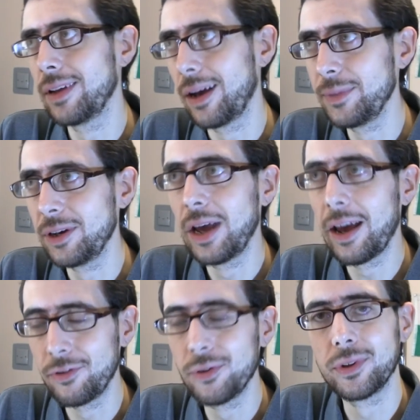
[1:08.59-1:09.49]
I mean,
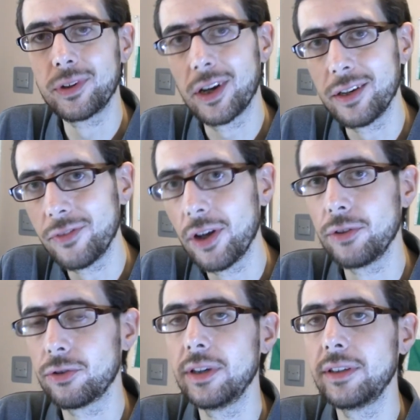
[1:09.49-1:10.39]
everyone kind of
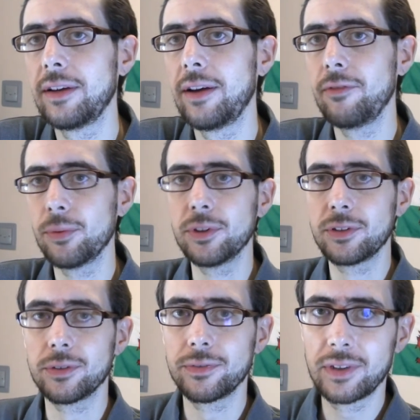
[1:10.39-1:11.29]
knows, or at least everyone that
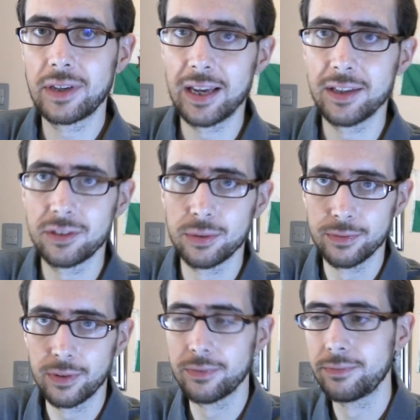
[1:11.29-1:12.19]
sort of cares to
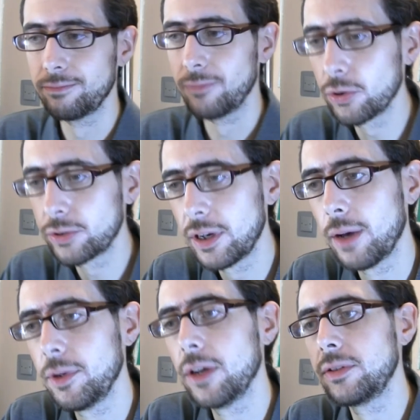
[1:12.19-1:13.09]
have, have looked it
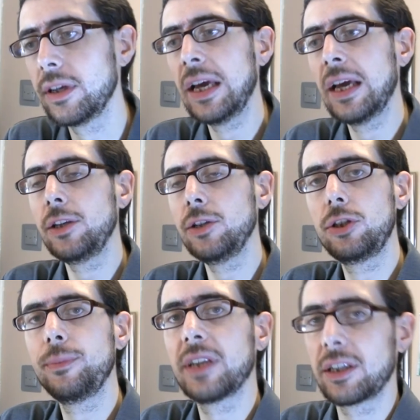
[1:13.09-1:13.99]
up knows that
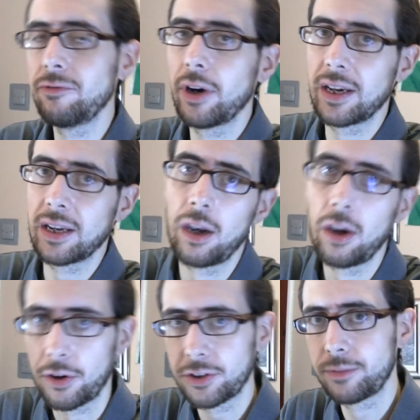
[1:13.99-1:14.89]
YouTube is actually running at a
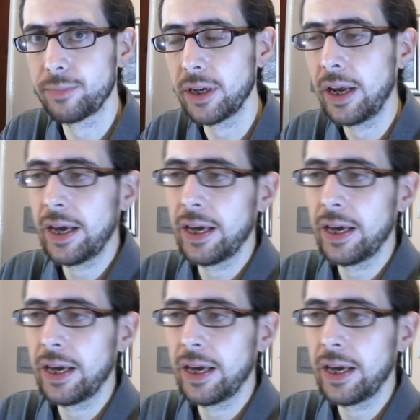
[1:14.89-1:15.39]
loss, but